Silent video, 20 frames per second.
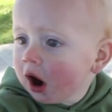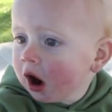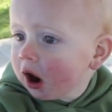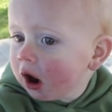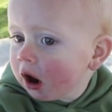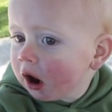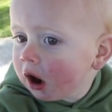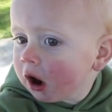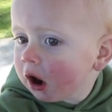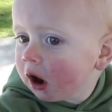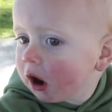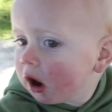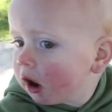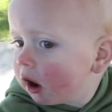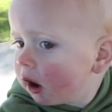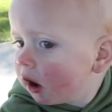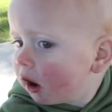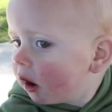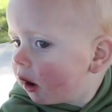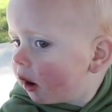What are you saying
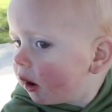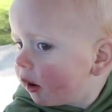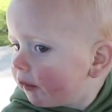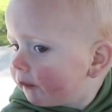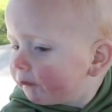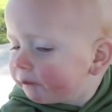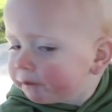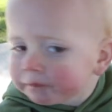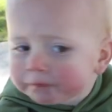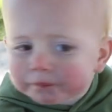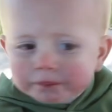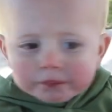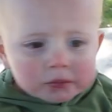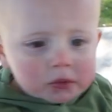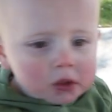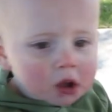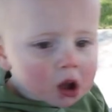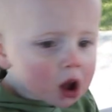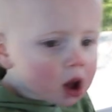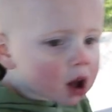wow
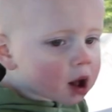to?